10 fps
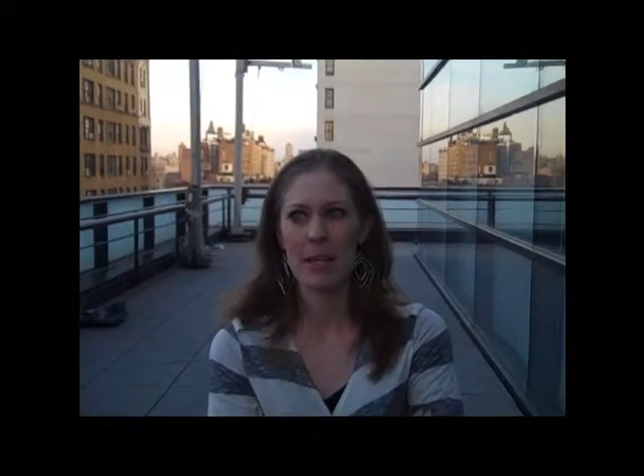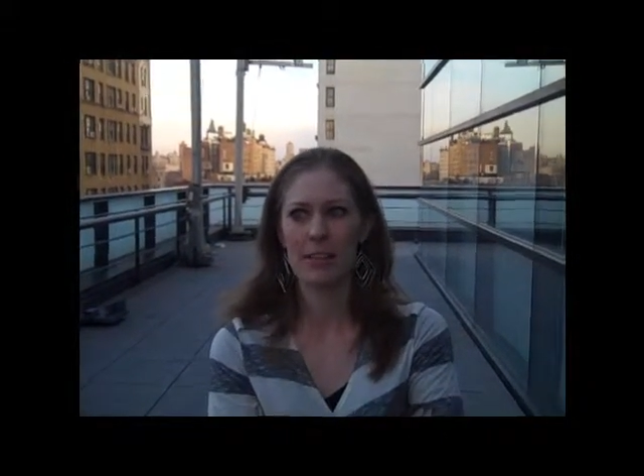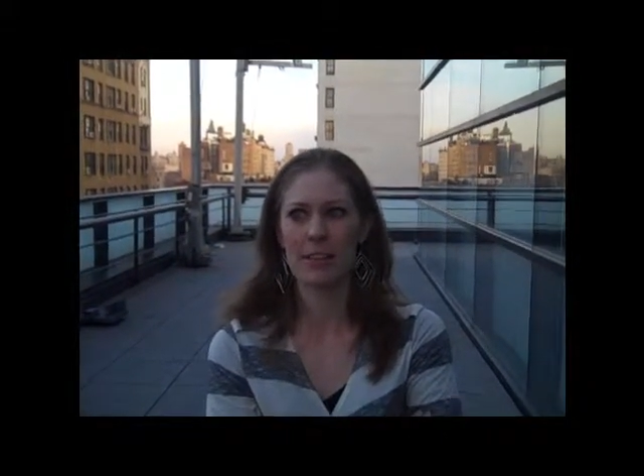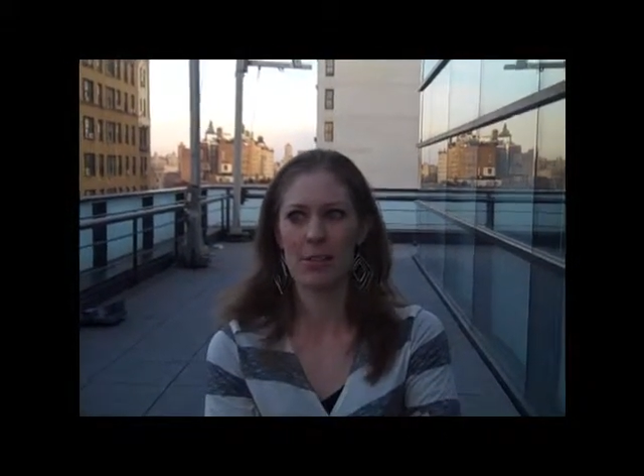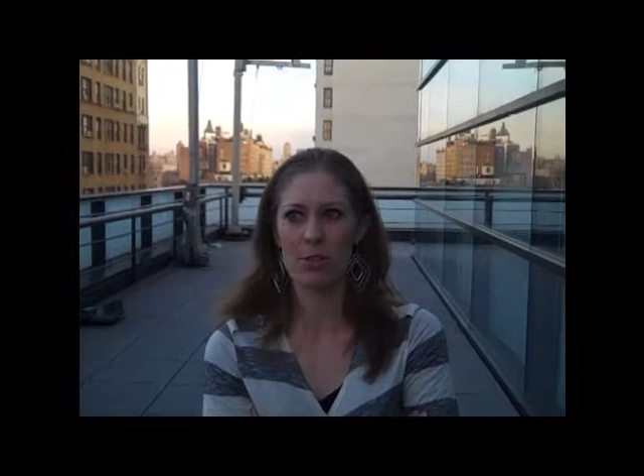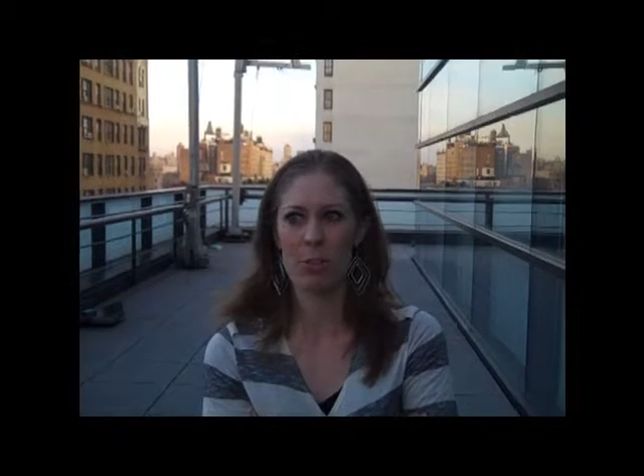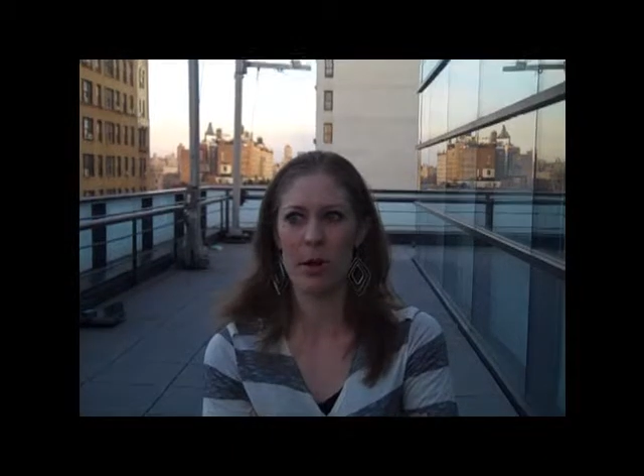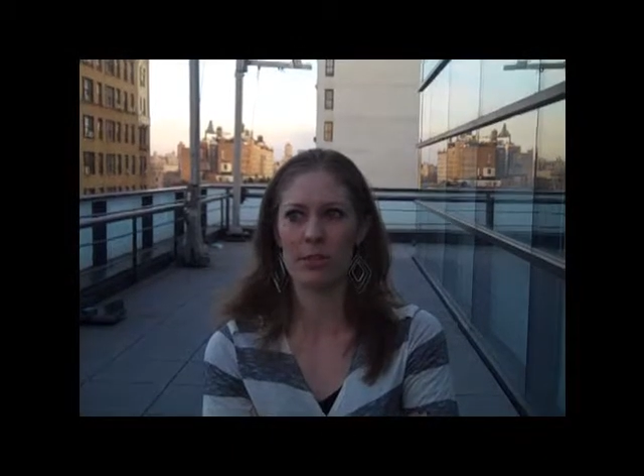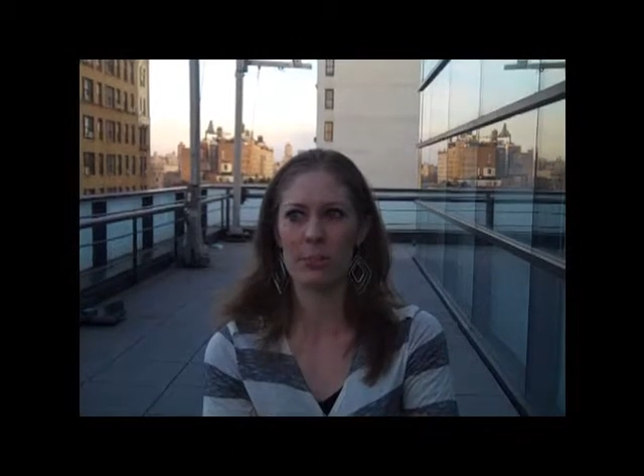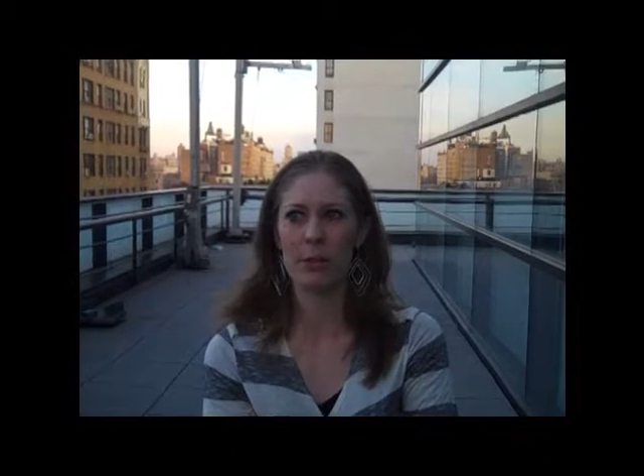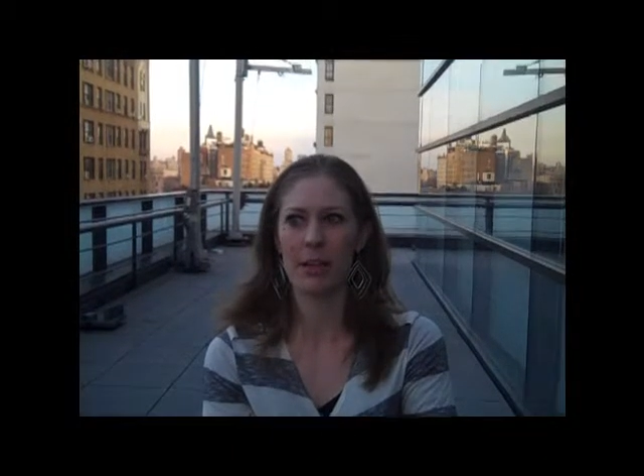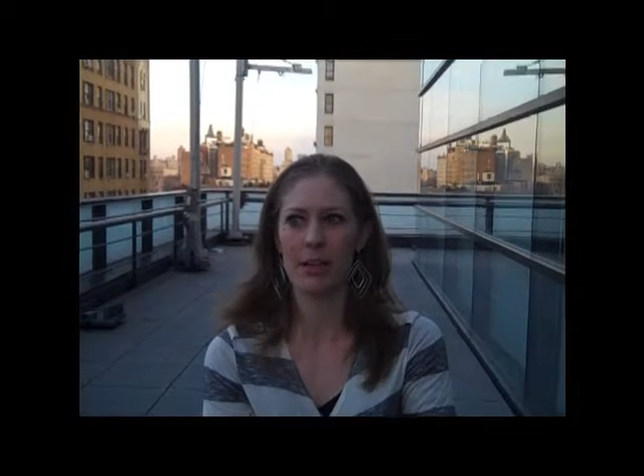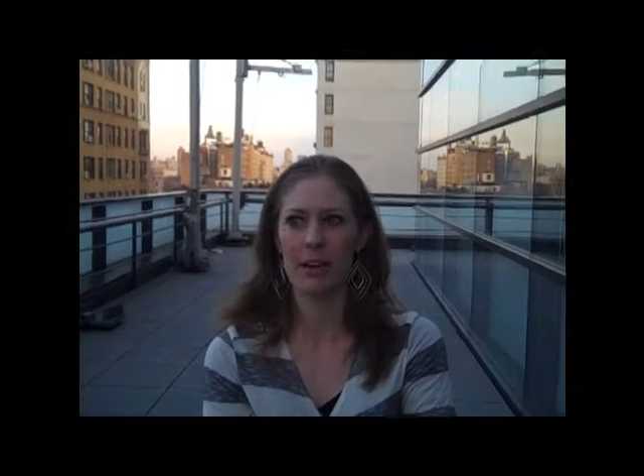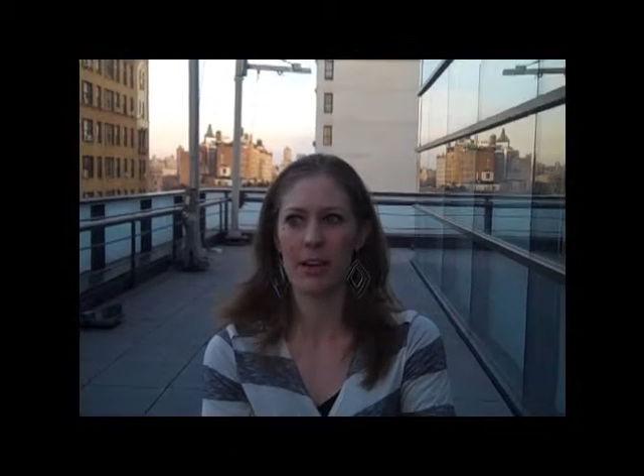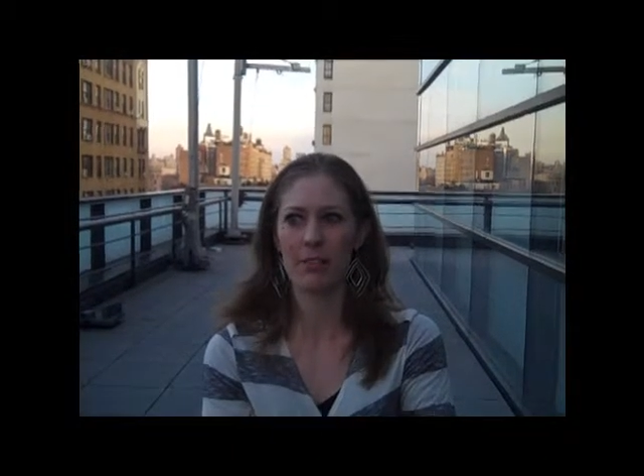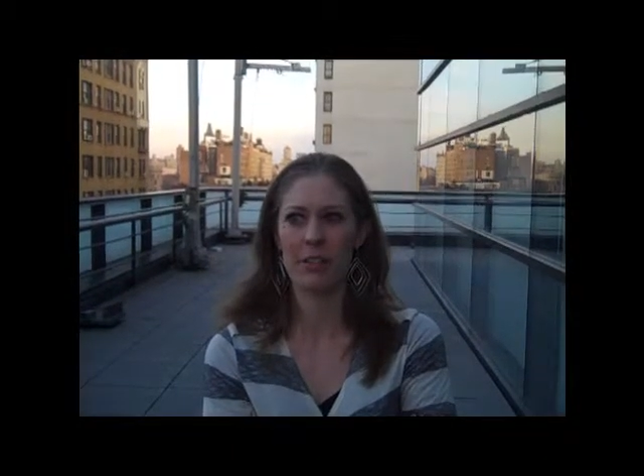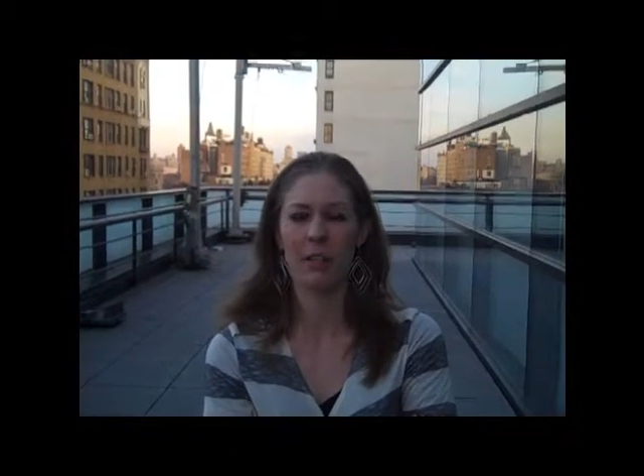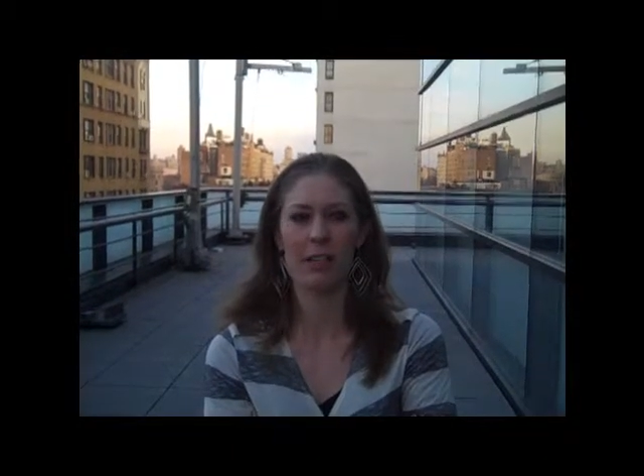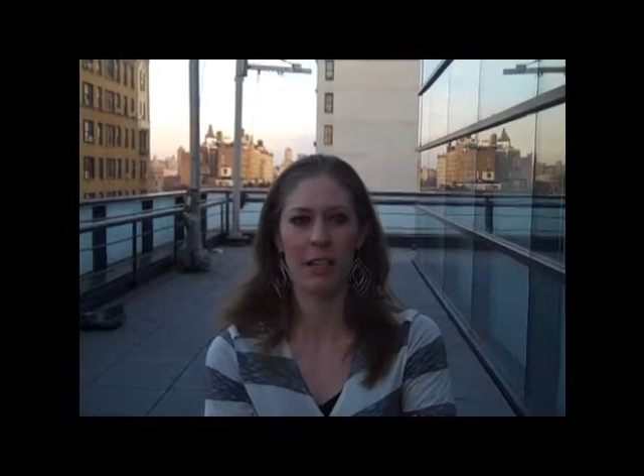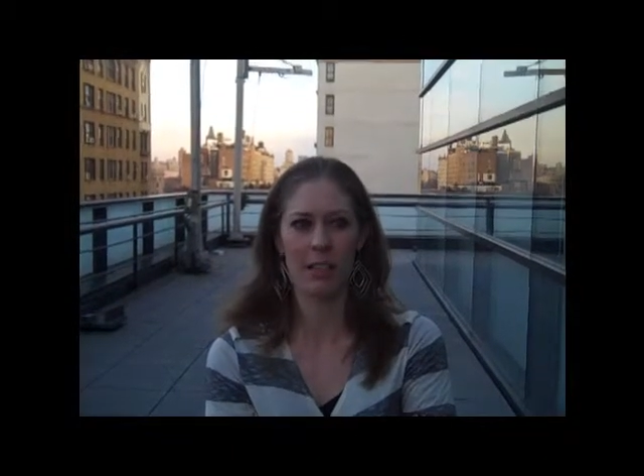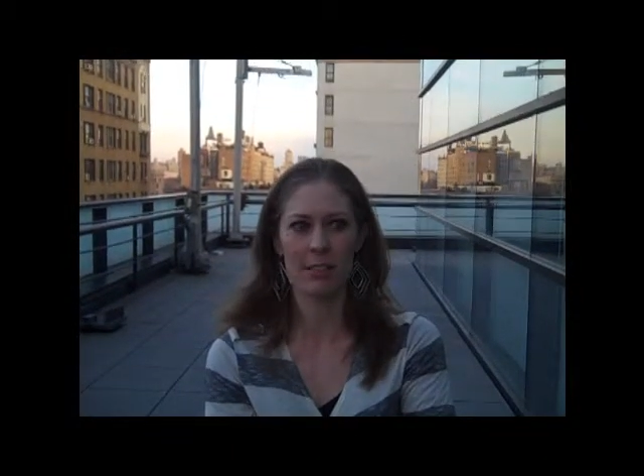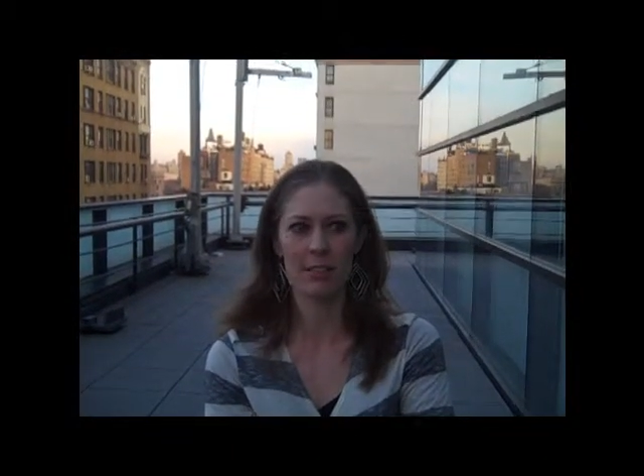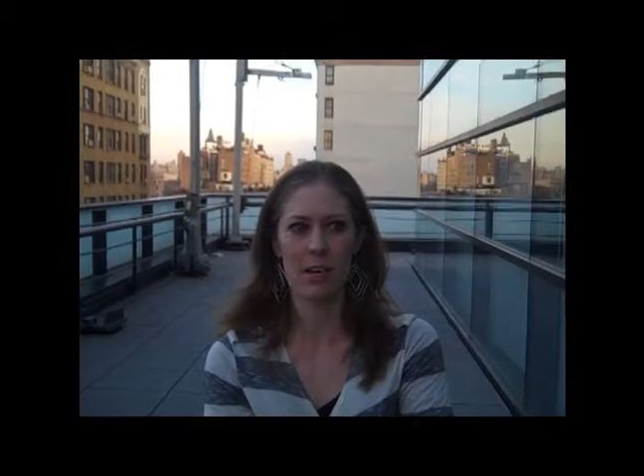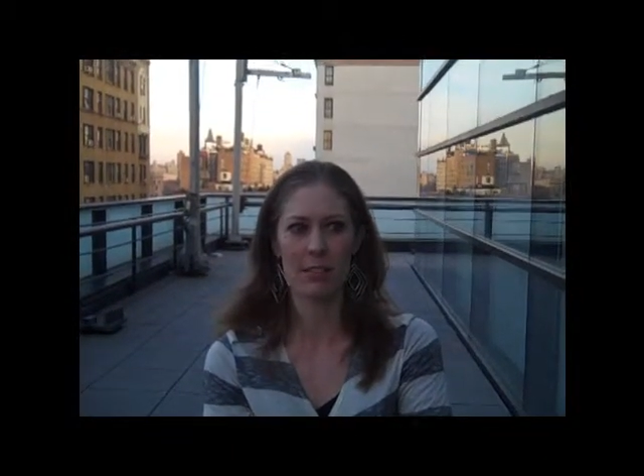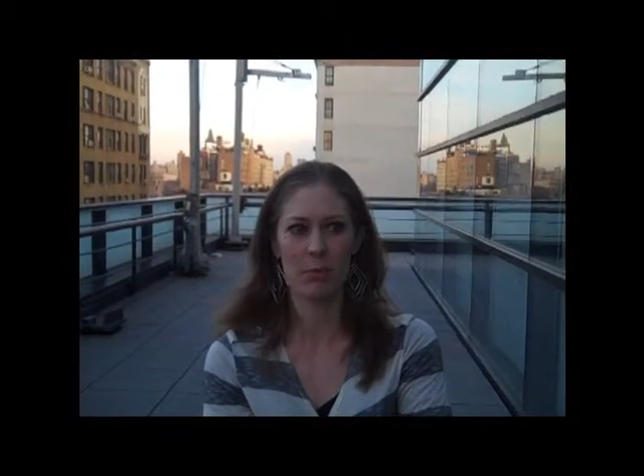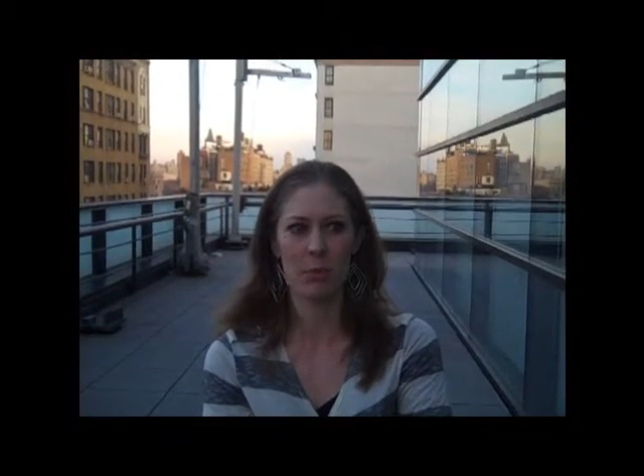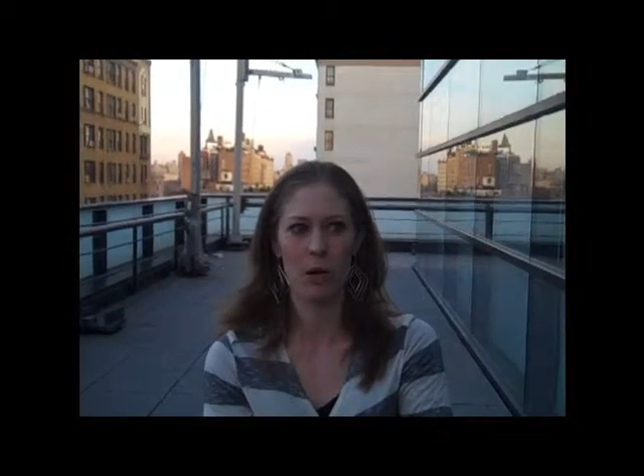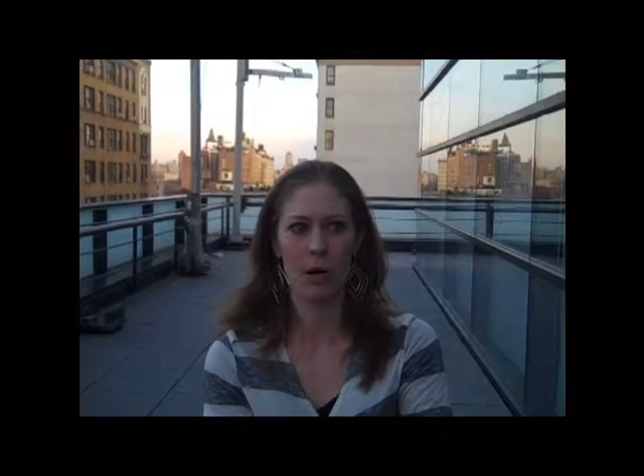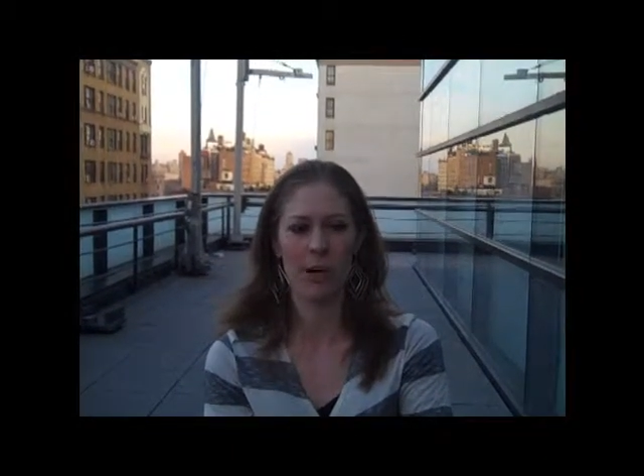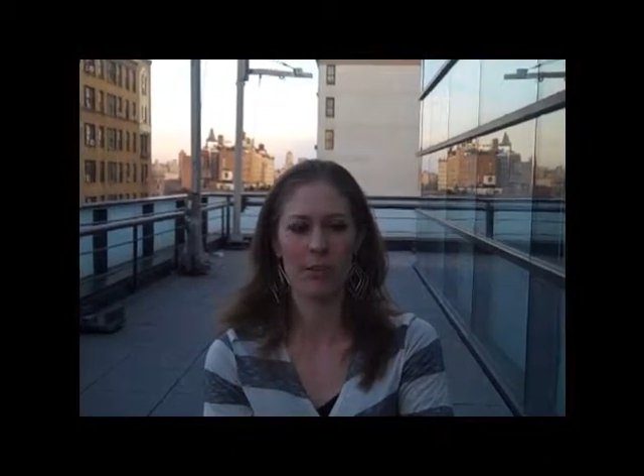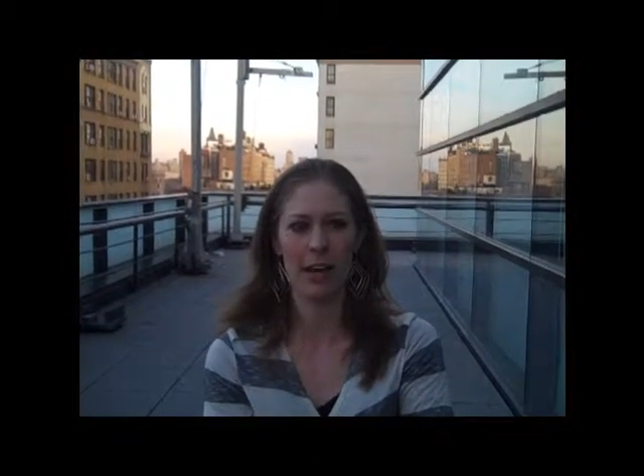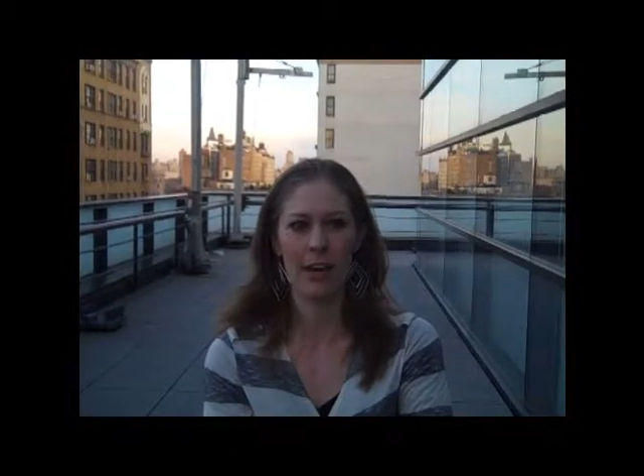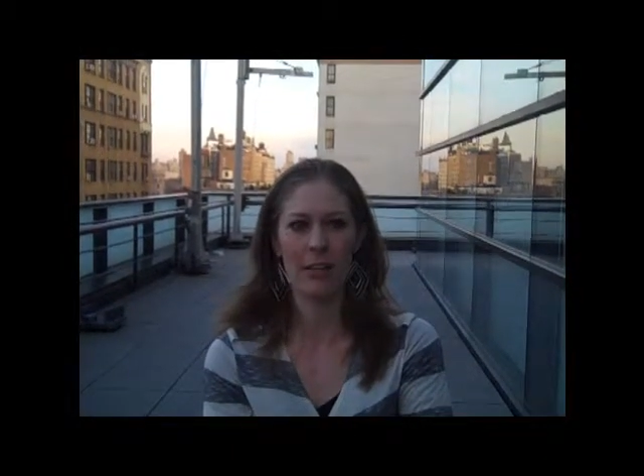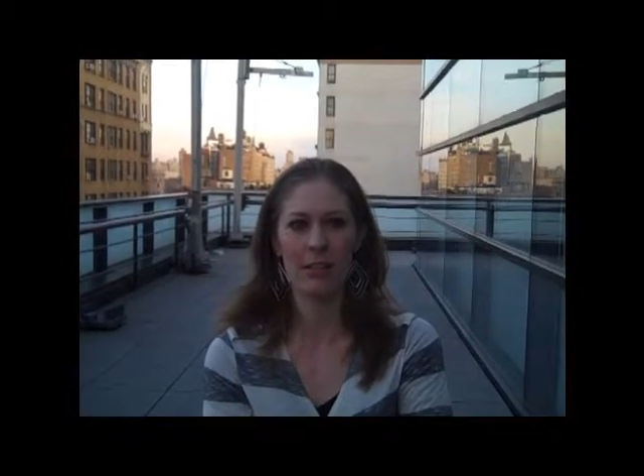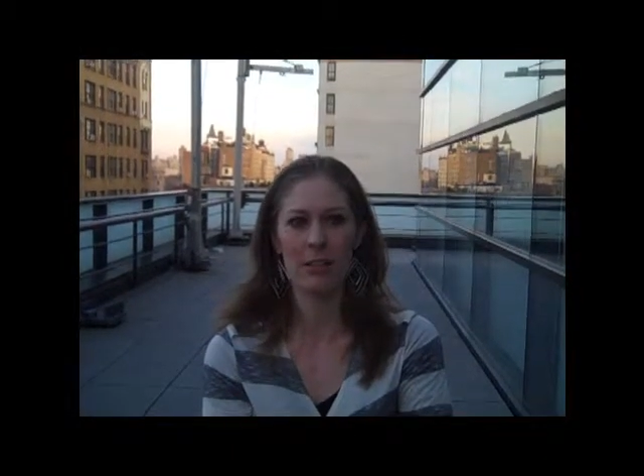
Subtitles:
That there's a possibility of healing in this kind of work that